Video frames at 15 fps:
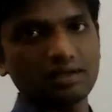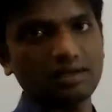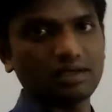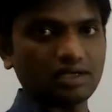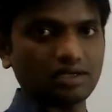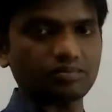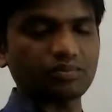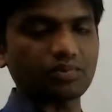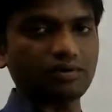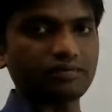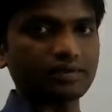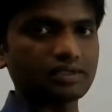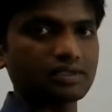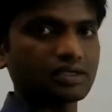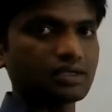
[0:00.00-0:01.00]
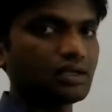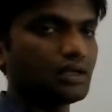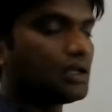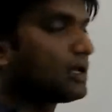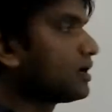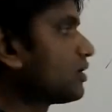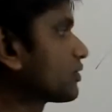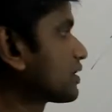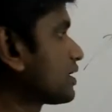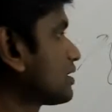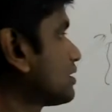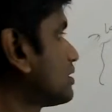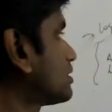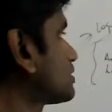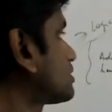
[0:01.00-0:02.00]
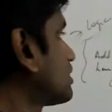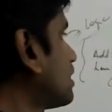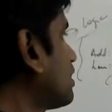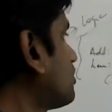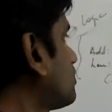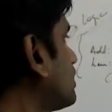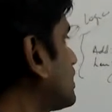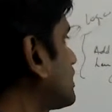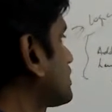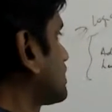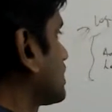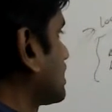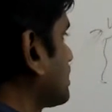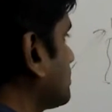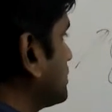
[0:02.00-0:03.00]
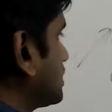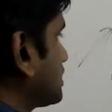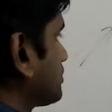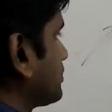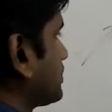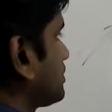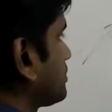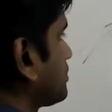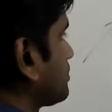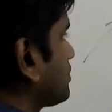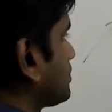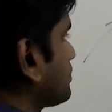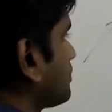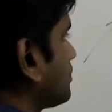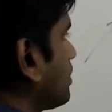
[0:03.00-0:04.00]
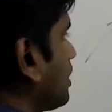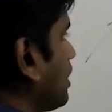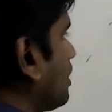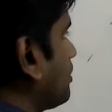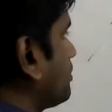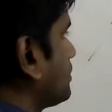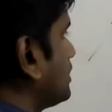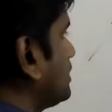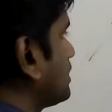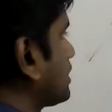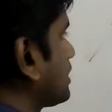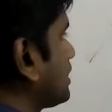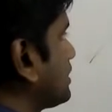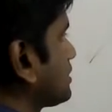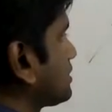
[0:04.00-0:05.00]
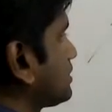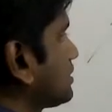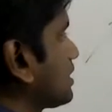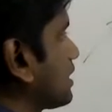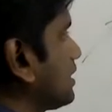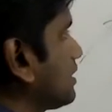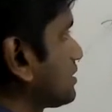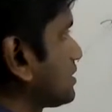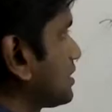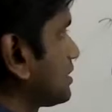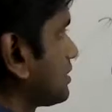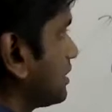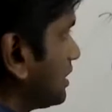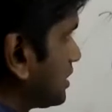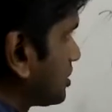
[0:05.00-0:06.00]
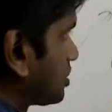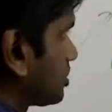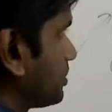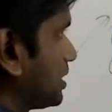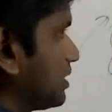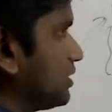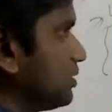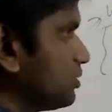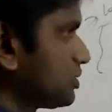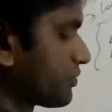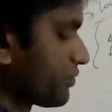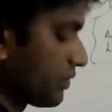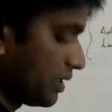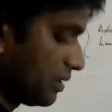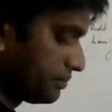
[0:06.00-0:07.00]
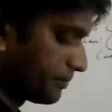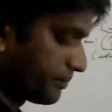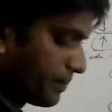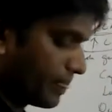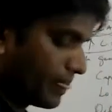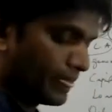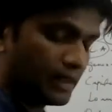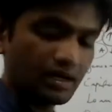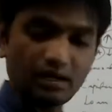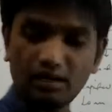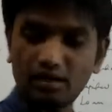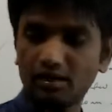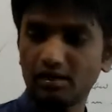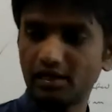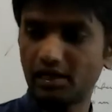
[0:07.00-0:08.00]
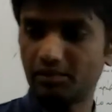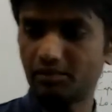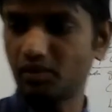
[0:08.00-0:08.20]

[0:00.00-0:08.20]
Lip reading: net profit. Okay, so now let us take up this one. How increase in current asset needs to be reduced from net